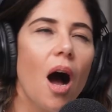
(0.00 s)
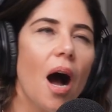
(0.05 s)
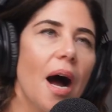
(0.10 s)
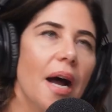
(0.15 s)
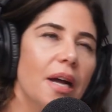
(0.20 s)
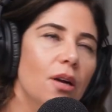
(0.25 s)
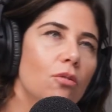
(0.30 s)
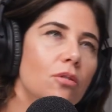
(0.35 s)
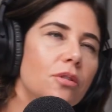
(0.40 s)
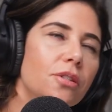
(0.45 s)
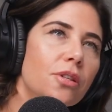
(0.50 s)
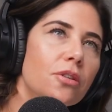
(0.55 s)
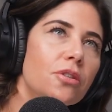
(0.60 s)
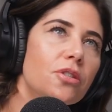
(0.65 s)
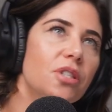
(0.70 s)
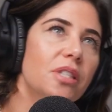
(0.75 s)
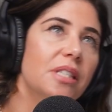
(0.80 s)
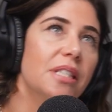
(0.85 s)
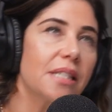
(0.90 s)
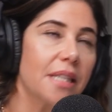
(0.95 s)
I also
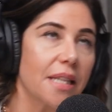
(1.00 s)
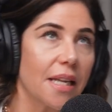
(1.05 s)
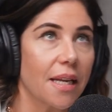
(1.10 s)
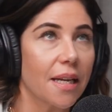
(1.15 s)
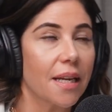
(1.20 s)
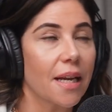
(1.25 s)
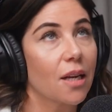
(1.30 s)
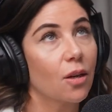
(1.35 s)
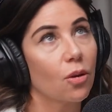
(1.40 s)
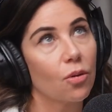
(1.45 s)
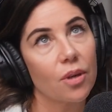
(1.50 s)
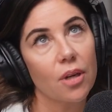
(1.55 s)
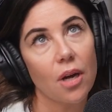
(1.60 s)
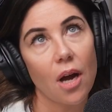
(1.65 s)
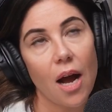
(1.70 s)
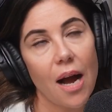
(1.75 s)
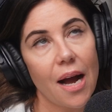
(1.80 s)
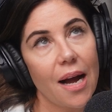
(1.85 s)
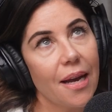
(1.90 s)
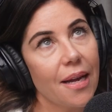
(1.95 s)
just think, and look,
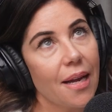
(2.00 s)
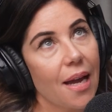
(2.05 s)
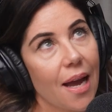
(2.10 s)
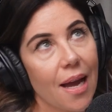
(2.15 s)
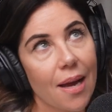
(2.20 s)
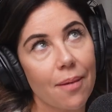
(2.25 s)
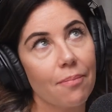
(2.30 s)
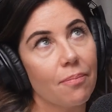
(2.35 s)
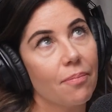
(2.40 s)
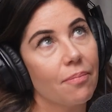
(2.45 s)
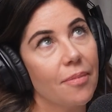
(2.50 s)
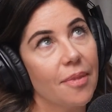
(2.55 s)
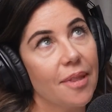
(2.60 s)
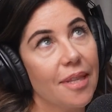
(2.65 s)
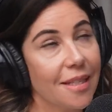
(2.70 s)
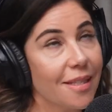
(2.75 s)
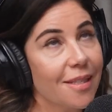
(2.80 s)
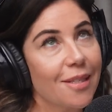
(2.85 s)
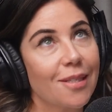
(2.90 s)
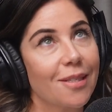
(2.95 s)
I am
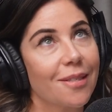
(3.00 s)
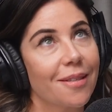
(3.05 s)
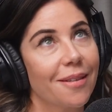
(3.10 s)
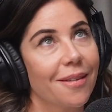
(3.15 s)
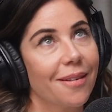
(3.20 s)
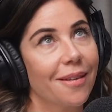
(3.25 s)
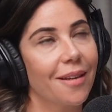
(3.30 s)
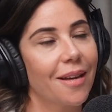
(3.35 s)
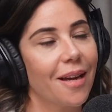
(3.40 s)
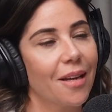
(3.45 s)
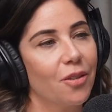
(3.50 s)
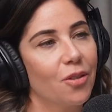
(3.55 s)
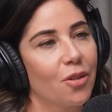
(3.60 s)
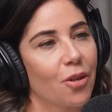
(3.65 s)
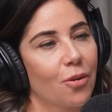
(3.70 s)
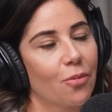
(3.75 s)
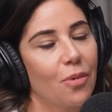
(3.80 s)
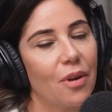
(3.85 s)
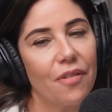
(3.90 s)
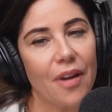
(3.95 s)
this...
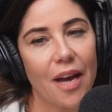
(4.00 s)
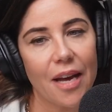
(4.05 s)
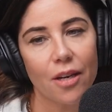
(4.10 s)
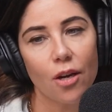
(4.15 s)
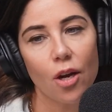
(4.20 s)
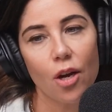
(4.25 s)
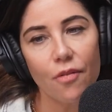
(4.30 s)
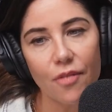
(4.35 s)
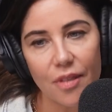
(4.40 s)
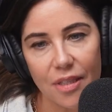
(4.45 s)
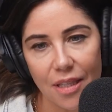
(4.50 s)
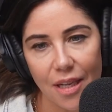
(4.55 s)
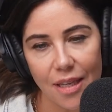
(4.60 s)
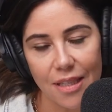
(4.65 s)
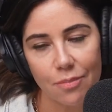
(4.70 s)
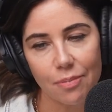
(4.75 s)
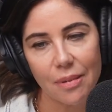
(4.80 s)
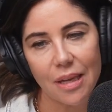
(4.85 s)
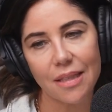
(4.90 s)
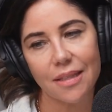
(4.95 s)
we've had
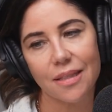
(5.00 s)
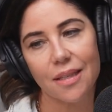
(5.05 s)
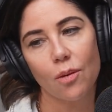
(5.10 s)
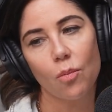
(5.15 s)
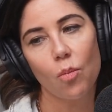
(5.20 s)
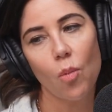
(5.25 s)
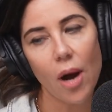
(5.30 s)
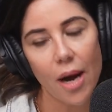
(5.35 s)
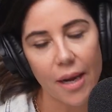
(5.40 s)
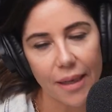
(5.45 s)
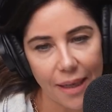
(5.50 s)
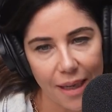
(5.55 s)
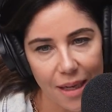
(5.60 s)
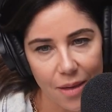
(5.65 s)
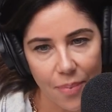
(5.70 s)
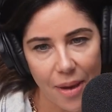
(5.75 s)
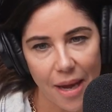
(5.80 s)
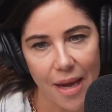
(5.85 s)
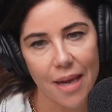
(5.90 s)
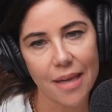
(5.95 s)
oversized blazer, wide leg
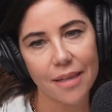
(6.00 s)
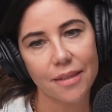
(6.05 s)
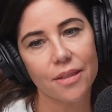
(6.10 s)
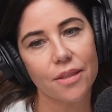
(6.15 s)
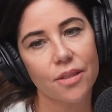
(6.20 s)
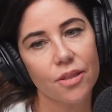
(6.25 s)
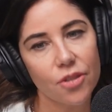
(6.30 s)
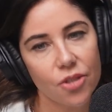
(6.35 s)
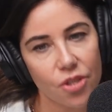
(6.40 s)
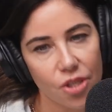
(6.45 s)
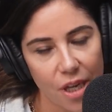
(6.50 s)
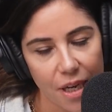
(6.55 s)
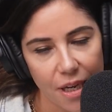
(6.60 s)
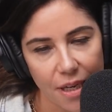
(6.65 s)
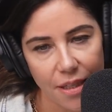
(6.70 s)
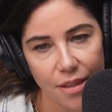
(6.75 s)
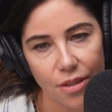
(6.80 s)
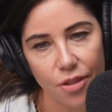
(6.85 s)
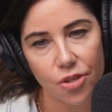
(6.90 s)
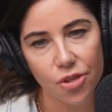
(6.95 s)
pants,
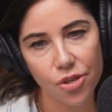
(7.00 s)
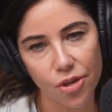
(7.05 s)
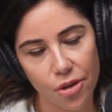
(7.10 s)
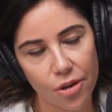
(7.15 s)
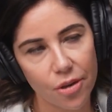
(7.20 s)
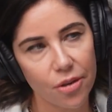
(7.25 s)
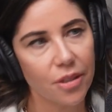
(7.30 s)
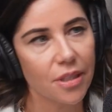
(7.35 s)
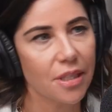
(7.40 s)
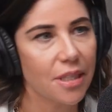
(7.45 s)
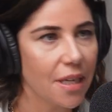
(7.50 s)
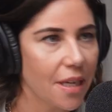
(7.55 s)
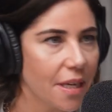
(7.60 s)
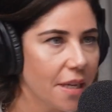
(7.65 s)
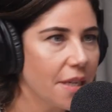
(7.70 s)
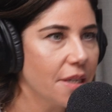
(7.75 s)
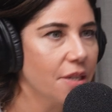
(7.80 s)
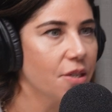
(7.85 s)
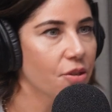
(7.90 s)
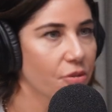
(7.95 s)
jeans, shirt,
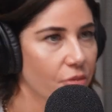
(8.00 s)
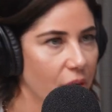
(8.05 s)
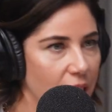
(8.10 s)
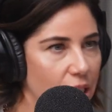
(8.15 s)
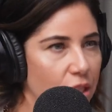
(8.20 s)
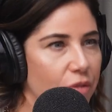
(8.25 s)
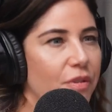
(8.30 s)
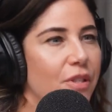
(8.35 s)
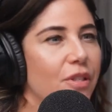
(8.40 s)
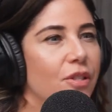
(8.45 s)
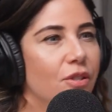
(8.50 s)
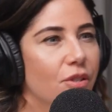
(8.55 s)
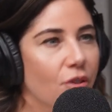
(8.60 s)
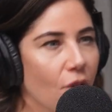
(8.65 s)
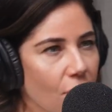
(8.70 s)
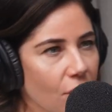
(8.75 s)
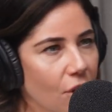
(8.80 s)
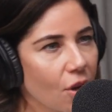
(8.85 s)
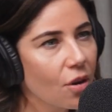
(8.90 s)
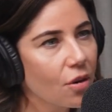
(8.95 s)
tee, trench for
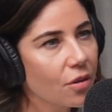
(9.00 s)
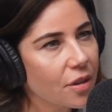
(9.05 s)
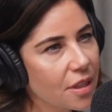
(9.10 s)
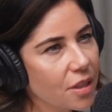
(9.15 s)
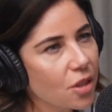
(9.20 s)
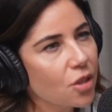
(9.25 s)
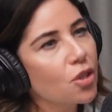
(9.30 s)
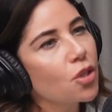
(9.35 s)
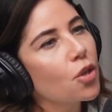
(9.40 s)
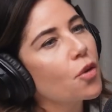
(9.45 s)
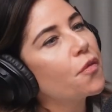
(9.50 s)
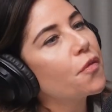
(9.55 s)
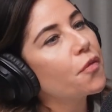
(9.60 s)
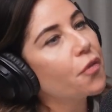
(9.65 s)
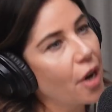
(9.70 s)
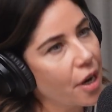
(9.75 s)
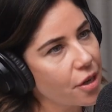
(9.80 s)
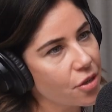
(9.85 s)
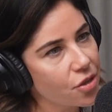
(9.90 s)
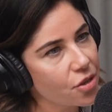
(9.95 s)
so long. This is so
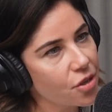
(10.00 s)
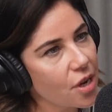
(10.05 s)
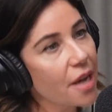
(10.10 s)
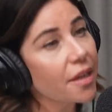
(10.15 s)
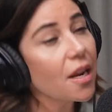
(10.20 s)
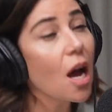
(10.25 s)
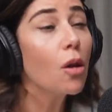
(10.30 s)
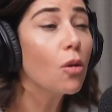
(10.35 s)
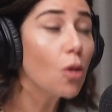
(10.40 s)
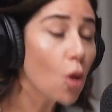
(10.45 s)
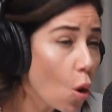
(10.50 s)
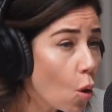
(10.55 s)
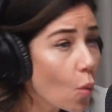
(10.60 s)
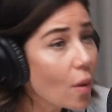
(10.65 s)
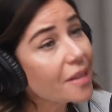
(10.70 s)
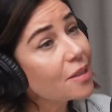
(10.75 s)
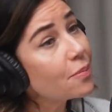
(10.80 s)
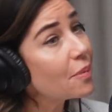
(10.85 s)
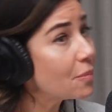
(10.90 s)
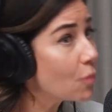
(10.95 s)
fresh. And I'll
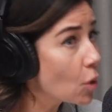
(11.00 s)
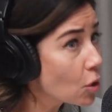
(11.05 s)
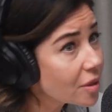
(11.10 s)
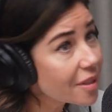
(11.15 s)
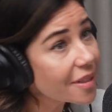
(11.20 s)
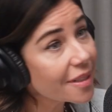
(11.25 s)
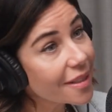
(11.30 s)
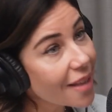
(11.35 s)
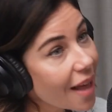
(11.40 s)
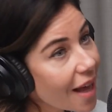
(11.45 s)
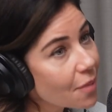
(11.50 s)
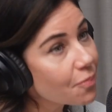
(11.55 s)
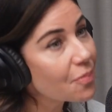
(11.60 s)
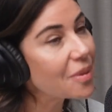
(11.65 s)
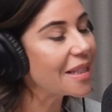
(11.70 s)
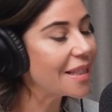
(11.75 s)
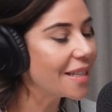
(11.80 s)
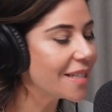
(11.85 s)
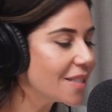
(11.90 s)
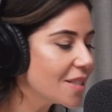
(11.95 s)
always be mostly that,
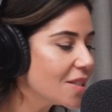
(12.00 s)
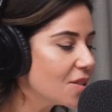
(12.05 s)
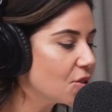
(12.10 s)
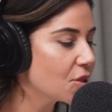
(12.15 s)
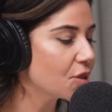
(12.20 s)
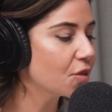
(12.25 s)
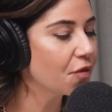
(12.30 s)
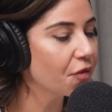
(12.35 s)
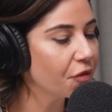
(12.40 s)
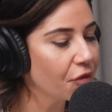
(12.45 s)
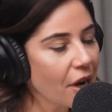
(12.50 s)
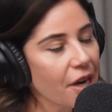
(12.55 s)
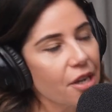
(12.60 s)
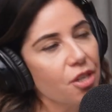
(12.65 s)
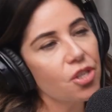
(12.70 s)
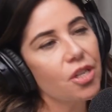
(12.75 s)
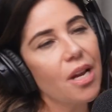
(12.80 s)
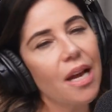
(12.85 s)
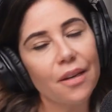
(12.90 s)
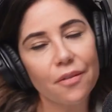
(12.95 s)
but this is just
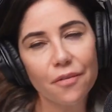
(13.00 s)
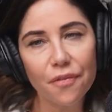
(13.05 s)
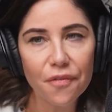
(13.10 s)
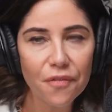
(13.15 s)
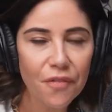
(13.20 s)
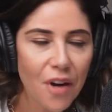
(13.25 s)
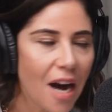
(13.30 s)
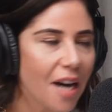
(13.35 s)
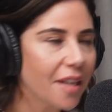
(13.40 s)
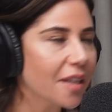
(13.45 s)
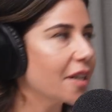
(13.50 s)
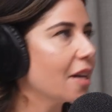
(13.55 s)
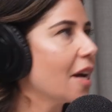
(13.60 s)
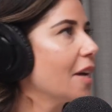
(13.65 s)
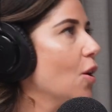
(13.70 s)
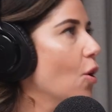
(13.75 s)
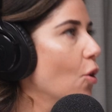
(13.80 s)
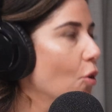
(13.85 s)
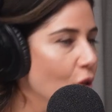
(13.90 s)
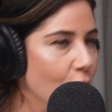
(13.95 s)
fresh and fun, and I
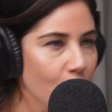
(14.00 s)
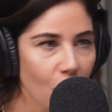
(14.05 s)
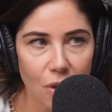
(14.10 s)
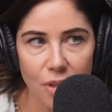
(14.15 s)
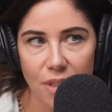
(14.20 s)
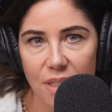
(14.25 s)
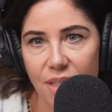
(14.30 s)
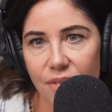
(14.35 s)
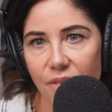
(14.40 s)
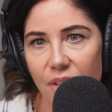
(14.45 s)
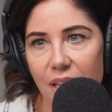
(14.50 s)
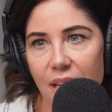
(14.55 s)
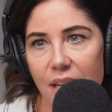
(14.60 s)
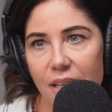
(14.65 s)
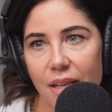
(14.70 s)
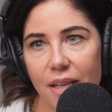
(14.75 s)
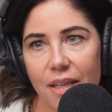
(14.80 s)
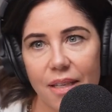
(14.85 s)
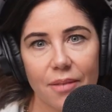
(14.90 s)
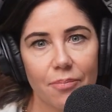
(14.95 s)
own most of it, and
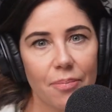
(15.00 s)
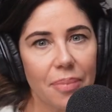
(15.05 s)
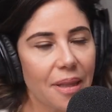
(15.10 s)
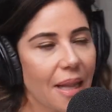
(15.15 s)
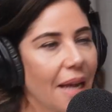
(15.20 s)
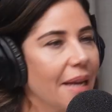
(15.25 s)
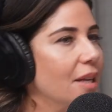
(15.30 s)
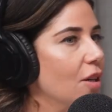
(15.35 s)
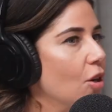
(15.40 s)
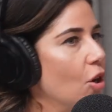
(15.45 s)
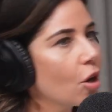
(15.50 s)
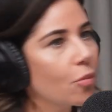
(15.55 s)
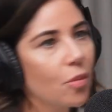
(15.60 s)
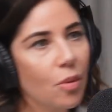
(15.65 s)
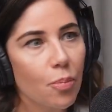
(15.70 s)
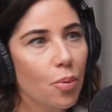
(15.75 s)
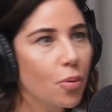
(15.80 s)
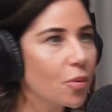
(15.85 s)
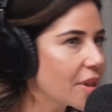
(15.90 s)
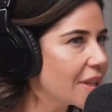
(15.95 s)
I can play at home
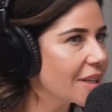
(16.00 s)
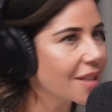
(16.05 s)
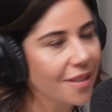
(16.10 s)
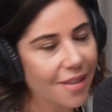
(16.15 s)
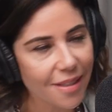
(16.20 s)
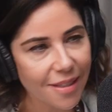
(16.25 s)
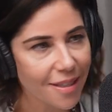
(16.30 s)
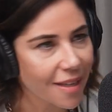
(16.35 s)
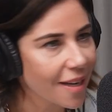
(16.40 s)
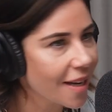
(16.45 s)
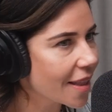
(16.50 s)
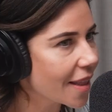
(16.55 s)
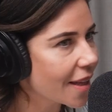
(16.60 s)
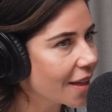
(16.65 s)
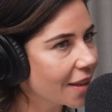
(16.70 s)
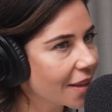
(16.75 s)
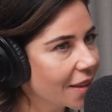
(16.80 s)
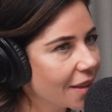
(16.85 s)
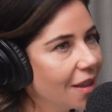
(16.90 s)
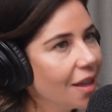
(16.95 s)
and put things
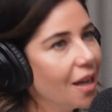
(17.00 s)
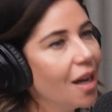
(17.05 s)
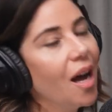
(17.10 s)
together.